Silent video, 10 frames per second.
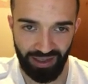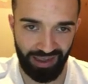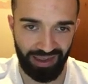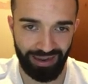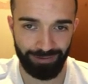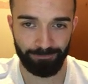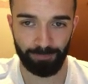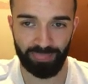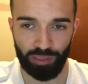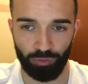Uh,
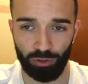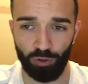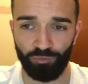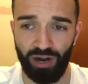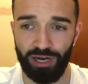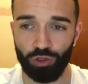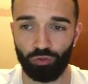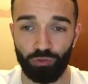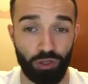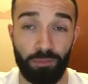three Lone Fire,
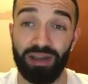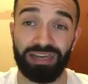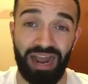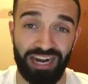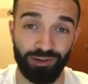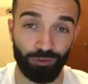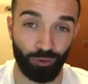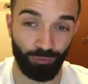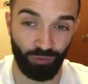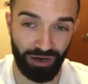th you play nine
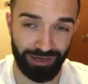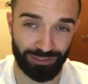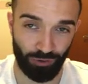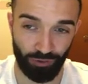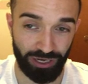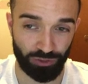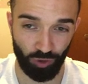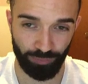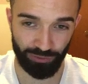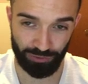Lone Fire and nine
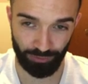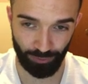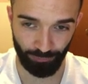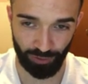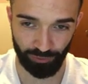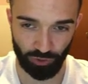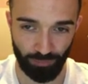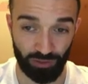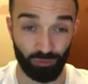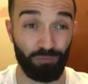Scorpios, three Lone Fire, three
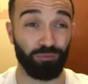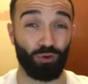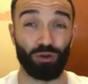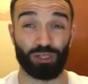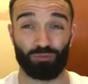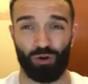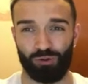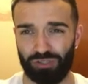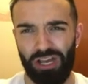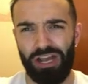Scorpion, three Frozen
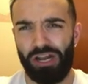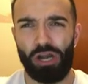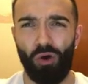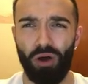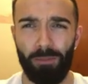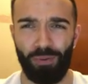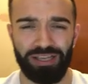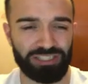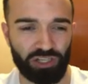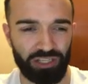Rose. No one
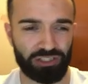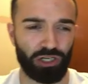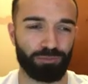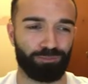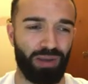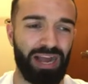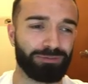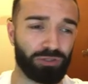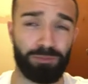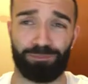plays this card. This card's
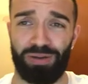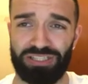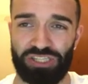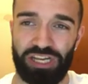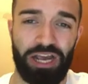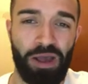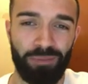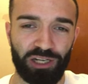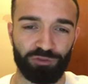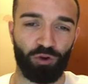absolutely busted
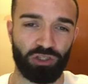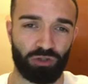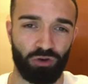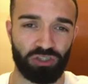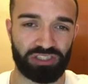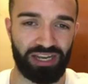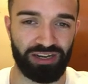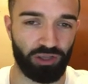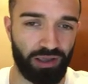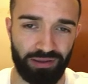because Frozen Rose
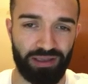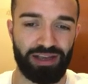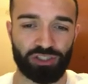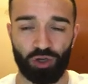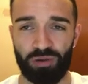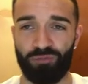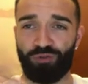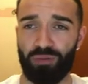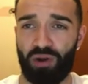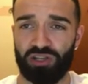send you, you get so many
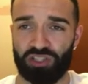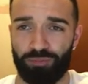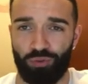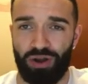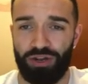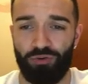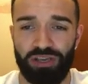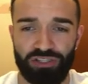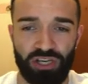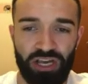free monsters on board
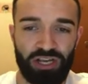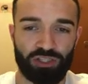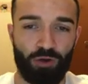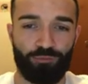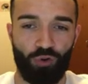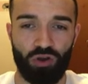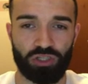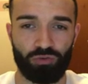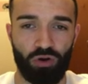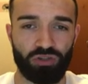anyways. So
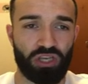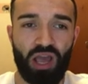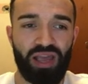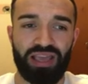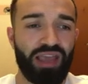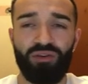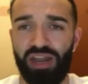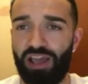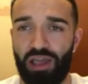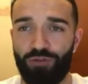Frozen Rose,
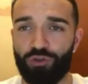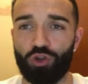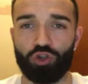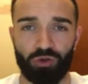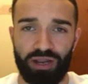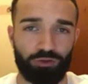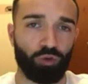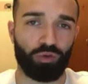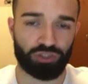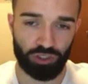even if you draw
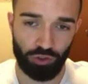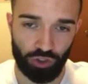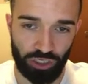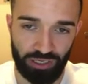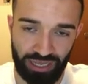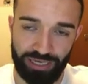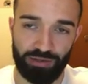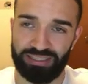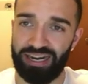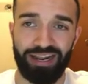into it with Saryuja and
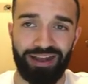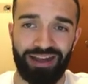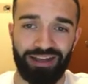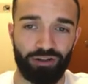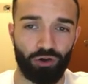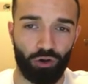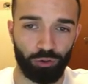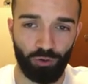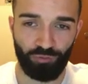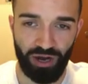you didn't uh,
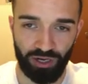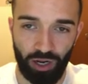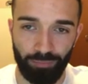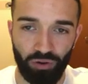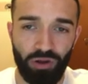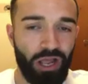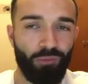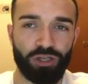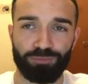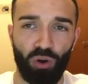Lone Fire combo,
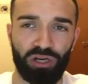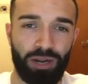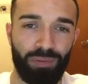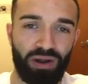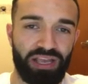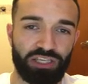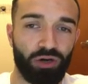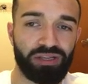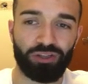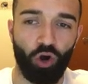what's broken about it, you
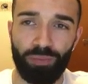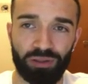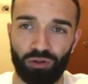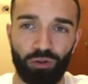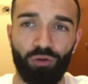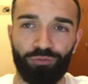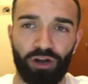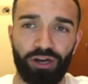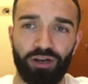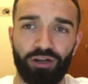don't need to open Lone
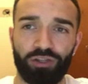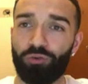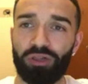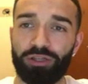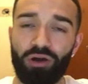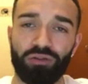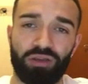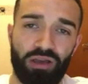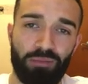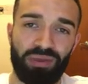Fire. You really
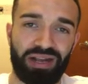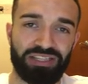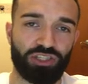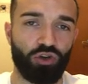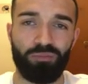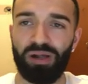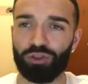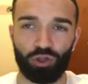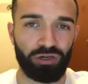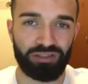don't. Because you
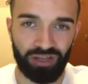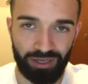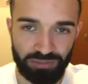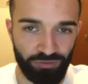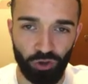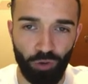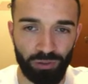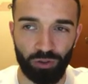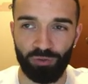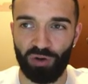mill 30 times. If you don't
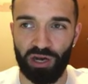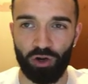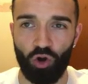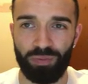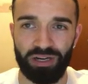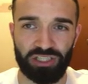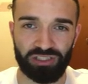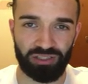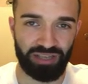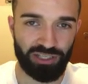open Lone Fire, you're gonna open a
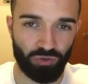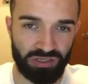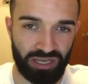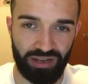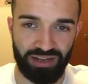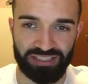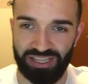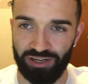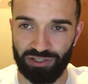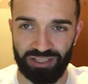shit ton of Lightsworns and, and
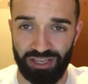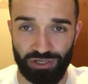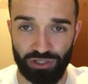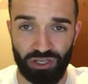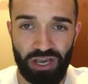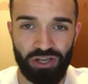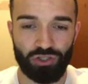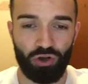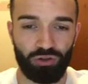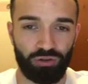Extenders like Dangers.
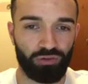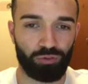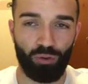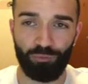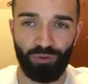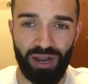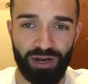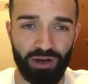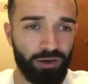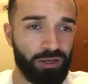So Lone
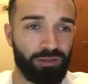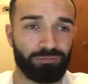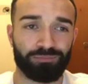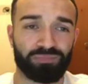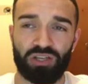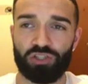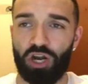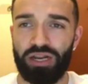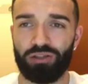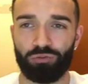Fire,
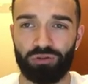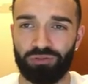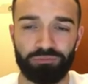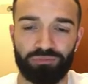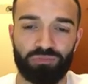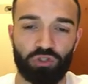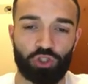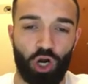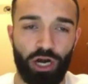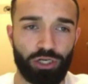sorry,
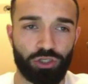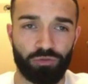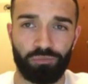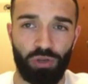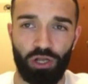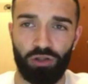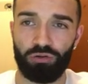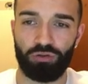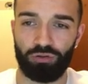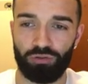Charge,
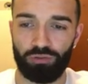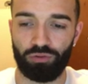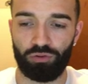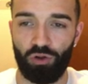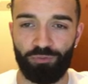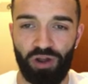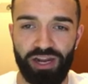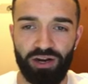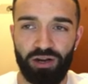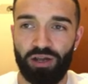Mill, Lone
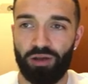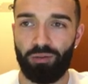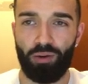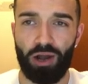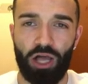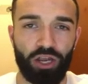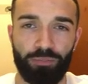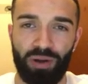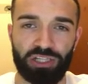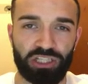Fire, oh,
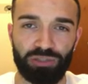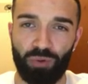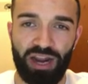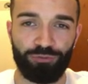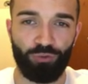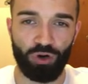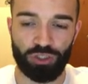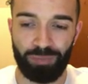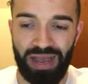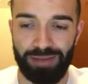you bunch of rank 4
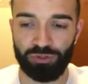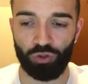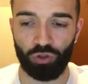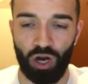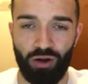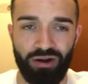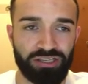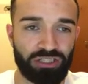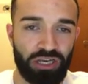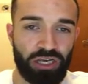spams,
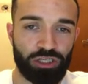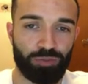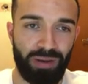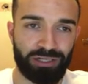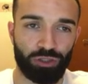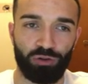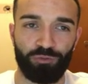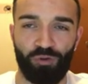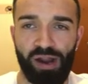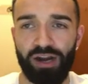Dugares, special
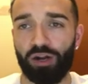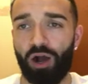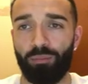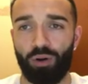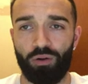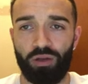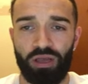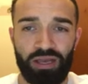Lone Fire combo.